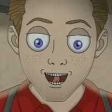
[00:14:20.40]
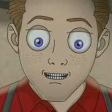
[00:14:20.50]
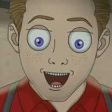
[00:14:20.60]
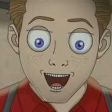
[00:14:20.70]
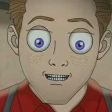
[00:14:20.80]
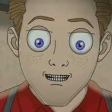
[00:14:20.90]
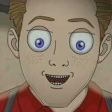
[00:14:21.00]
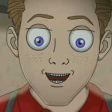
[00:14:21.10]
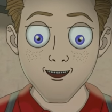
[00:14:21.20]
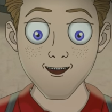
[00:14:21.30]
"Hey,
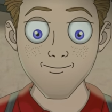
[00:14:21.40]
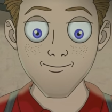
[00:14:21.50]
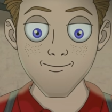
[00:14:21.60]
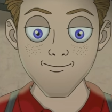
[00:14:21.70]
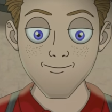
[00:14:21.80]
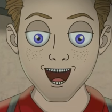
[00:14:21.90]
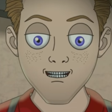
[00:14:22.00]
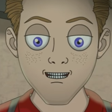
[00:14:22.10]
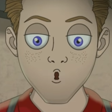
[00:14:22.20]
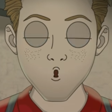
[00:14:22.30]
Walter.
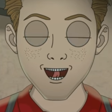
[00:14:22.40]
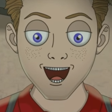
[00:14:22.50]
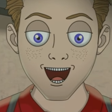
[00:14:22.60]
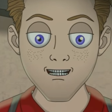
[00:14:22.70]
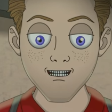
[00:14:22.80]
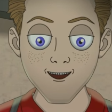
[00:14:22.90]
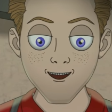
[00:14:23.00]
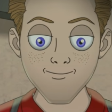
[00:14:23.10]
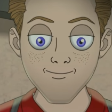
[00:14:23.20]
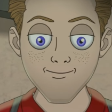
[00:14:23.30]
I knew you would come
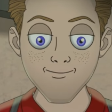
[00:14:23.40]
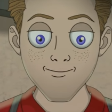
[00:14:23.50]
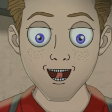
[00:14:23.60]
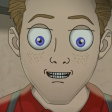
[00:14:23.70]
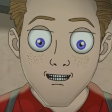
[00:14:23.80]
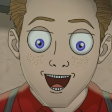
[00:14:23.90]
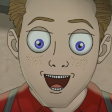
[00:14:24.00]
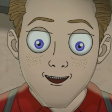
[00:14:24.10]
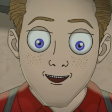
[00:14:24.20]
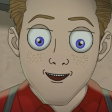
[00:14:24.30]
back. Guess
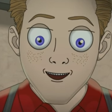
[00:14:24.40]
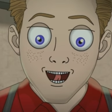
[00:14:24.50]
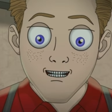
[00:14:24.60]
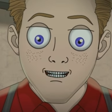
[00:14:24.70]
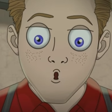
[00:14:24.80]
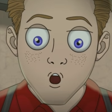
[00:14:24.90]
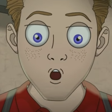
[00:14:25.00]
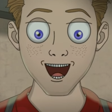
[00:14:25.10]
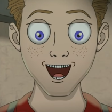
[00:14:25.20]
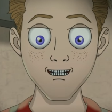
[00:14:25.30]
what? I brought
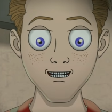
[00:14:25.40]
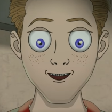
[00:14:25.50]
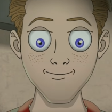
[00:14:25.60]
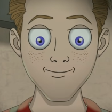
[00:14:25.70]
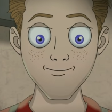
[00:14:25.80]
you something."